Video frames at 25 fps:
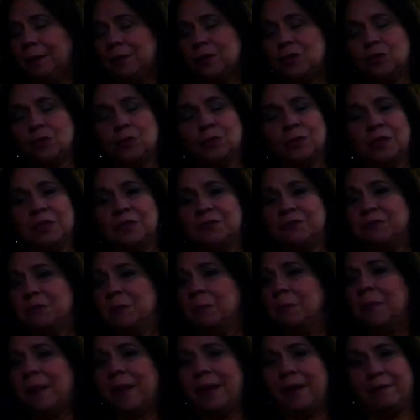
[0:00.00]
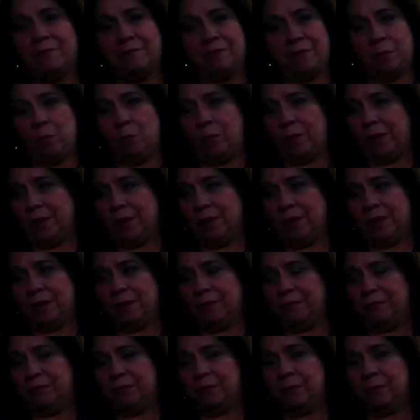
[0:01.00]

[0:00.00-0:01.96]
students from everywhere,